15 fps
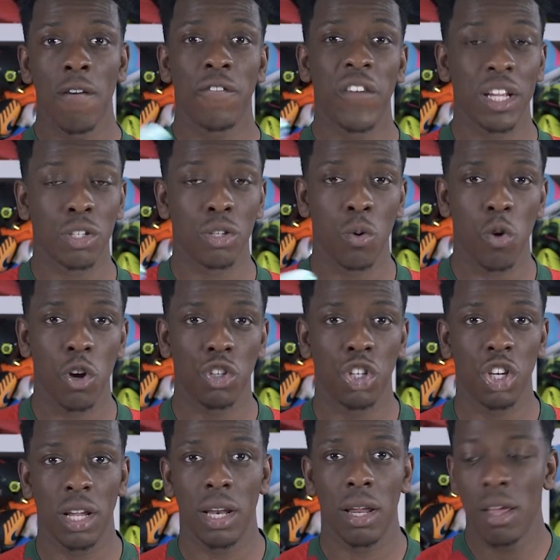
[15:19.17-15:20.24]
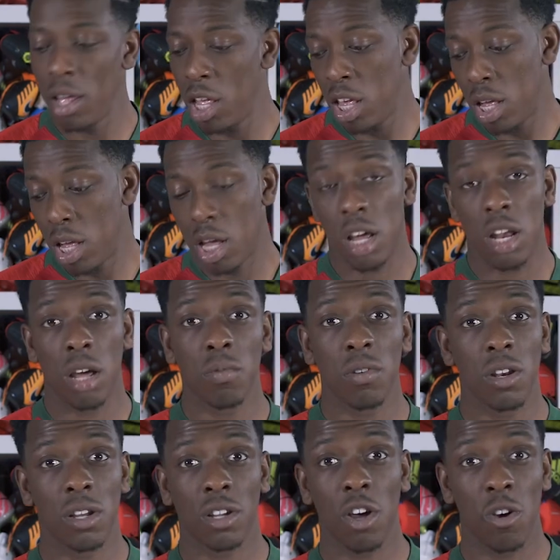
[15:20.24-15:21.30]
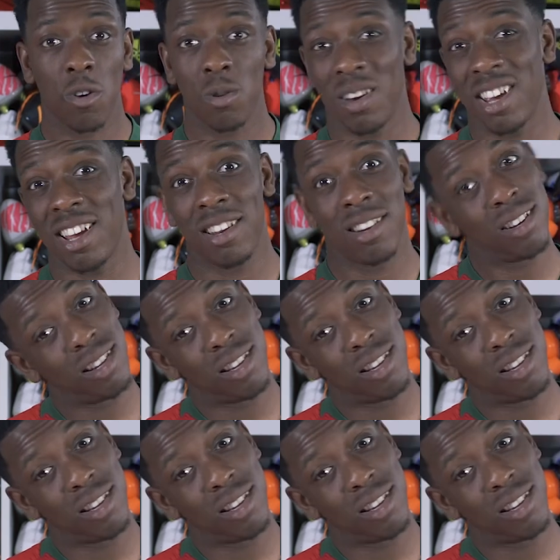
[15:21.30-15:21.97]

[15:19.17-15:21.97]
Thanks for watching, and I'm gonna go now